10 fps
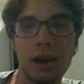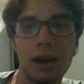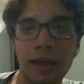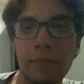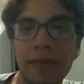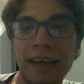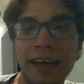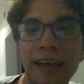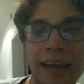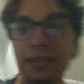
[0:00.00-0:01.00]
that shows
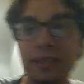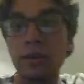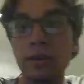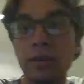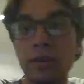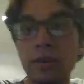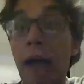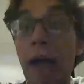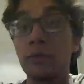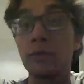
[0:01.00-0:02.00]
the gap between
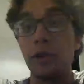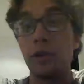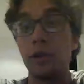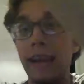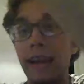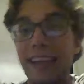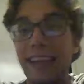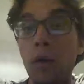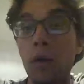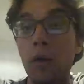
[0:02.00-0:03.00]
where United is now and
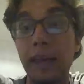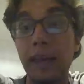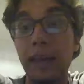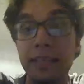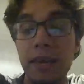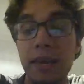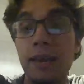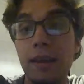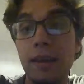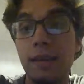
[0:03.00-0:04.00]
where they need to be.